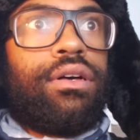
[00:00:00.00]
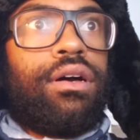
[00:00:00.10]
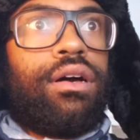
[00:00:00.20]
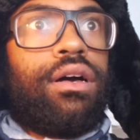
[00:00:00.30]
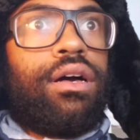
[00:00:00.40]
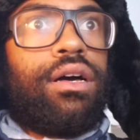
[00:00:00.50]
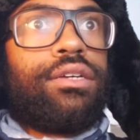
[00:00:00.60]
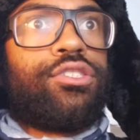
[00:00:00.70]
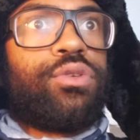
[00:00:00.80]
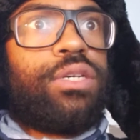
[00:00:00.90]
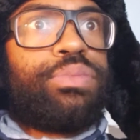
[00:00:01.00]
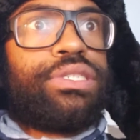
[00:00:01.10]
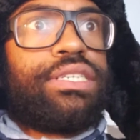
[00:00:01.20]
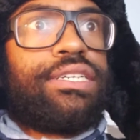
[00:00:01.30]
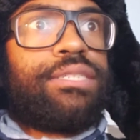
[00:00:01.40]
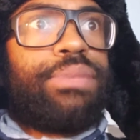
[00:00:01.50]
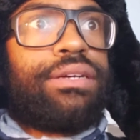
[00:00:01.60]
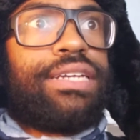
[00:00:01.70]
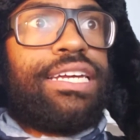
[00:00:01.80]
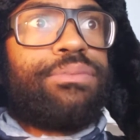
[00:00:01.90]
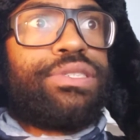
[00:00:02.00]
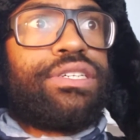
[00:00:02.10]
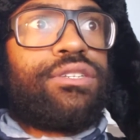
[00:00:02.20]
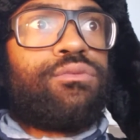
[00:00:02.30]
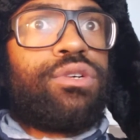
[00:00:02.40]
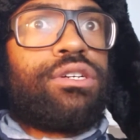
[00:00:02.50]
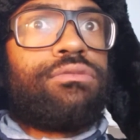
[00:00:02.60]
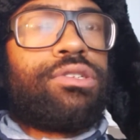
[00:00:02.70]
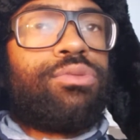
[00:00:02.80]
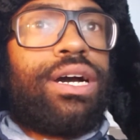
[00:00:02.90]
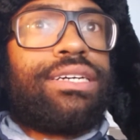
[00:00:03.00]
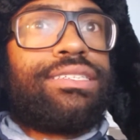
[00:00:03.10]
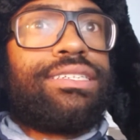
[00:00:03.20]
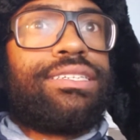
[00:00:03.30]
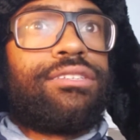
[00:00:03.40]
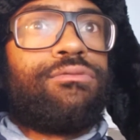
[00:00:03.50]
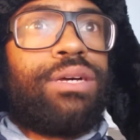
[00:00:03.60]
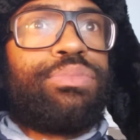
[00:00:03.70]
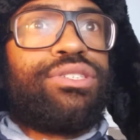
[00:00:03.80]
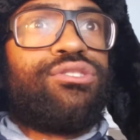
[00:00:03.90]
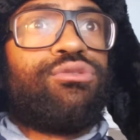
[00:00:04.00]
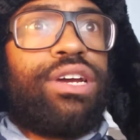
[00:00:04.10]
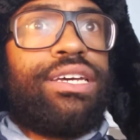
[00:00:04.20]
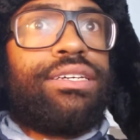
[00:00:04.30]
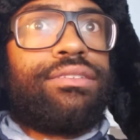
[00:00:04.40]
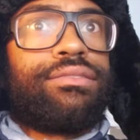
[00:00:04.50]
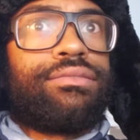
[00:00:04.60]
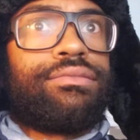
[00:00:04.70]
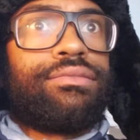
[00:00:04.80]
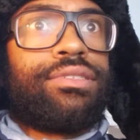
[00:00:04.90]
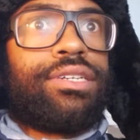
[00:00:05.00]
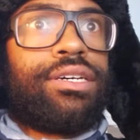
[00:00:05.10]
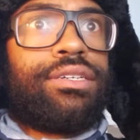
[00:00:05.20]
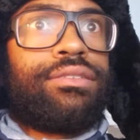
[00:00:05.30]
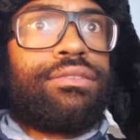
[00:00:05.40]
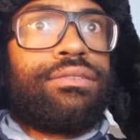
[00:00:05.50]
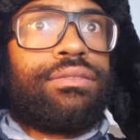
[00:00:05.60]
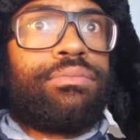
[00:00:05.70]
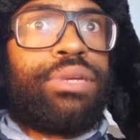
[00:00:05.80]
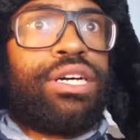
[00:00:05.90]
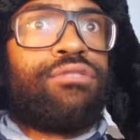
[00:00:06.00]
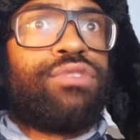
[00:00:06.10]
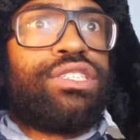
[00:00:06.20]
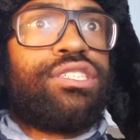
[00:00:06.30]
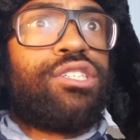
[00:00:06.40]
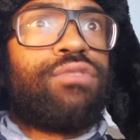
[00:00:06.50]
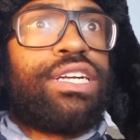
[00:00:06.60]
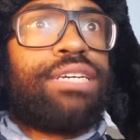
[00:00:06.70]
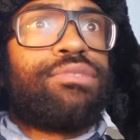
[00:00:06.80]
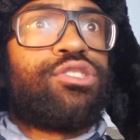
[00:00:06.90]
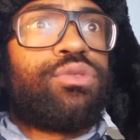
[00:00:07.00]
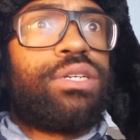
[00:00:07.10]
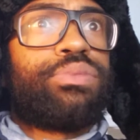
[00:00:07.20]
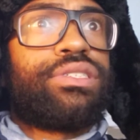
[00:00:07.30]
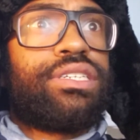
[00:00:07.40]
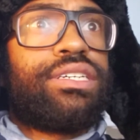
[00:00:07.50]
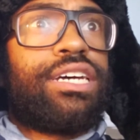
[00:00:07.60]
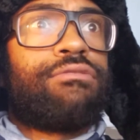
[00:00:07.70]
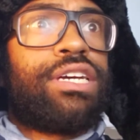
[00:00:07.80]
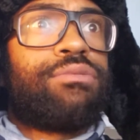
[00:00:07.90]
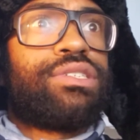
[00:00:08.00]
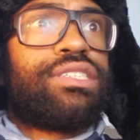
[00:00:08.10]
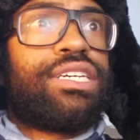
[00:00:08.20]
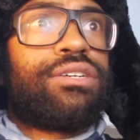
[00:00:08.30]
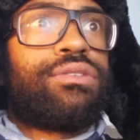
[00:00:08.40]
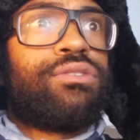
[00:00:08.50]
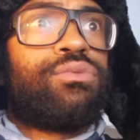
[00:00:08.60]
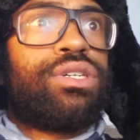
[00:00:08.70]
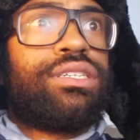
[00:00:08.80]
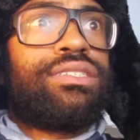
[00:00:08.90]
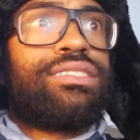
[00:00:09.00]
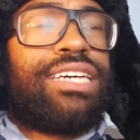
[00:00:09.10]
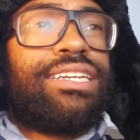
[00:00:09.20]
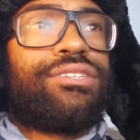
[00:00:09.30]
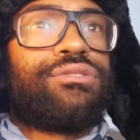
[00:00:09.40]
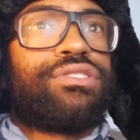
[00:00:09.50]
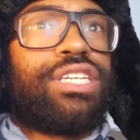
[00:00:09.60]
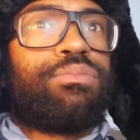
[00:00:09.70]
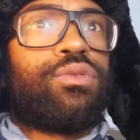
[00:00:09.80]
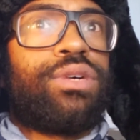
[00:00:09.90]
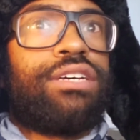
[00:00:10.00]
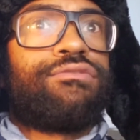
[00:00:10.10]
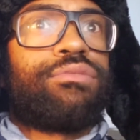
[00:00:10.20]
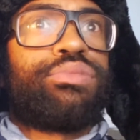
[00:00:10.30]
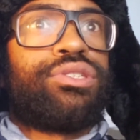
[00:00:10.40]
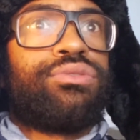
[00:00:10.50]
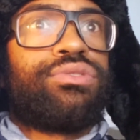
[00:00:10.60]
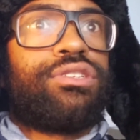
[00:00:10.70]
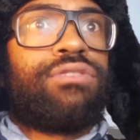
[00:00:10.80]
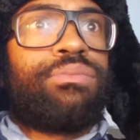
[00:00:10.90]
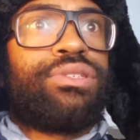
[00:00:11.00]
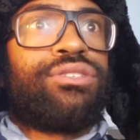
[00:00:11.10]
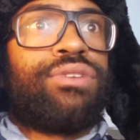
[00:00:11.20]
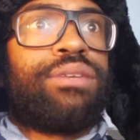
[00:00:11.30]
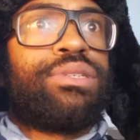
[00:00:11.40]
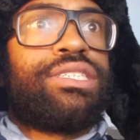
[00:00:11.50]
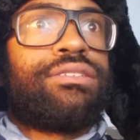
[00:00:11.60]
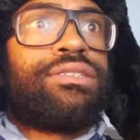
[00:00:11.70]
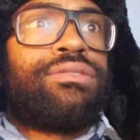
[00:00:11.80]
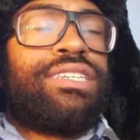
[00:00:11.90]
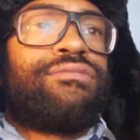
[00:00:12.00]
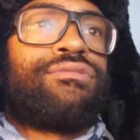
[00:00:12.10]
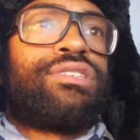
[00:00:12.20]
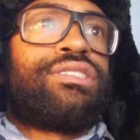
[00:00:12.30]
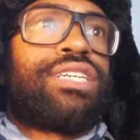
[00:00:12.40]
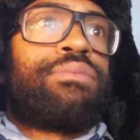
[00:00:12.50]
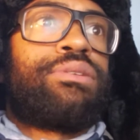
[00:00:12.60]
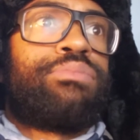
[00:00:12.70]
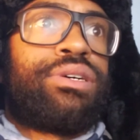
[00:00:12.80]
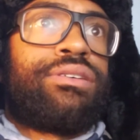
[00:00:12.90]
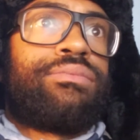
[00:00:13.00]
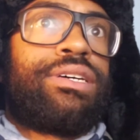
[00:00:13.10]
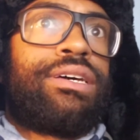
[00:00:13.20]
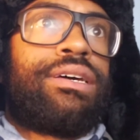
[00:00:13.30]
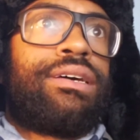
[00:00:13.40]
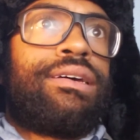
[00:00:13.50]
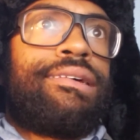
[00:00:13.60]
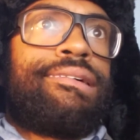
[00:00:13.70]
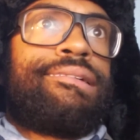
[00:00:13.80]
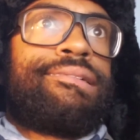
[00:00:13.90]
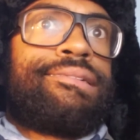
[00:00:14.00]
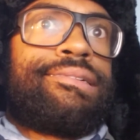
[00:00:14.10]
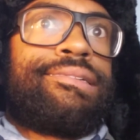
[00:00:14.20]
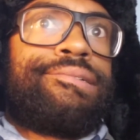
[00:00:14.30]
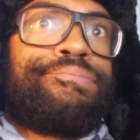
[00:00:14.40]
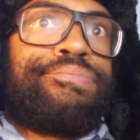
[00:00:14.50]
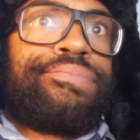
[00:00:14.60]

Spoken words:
20% is about 90% of the work required to get the weapons grade. Okay. By enriching uranium to 20%, Iran would stand only one technical step away from producing weapons grade material needed for an atomic bomb. All right.